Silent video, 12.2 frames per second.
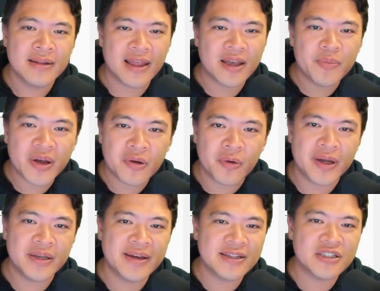like
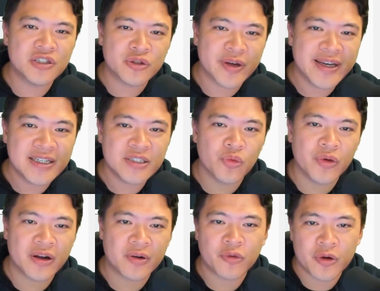Bitcoin, you can trace
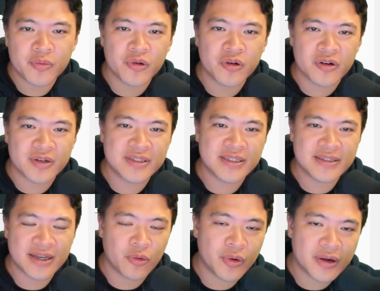where
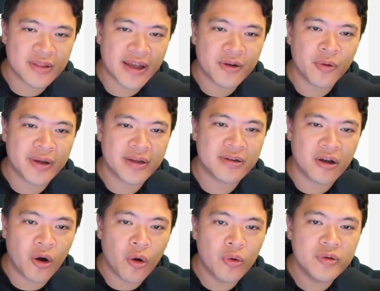cryptocurrencies, like where Litecoin
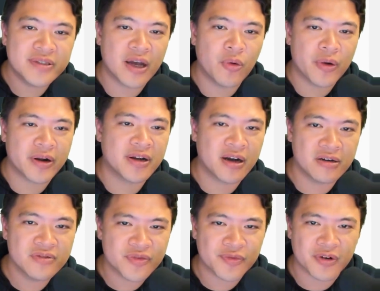goes and where it
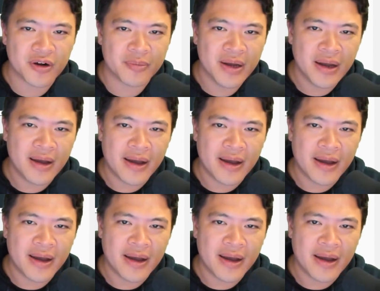comes from.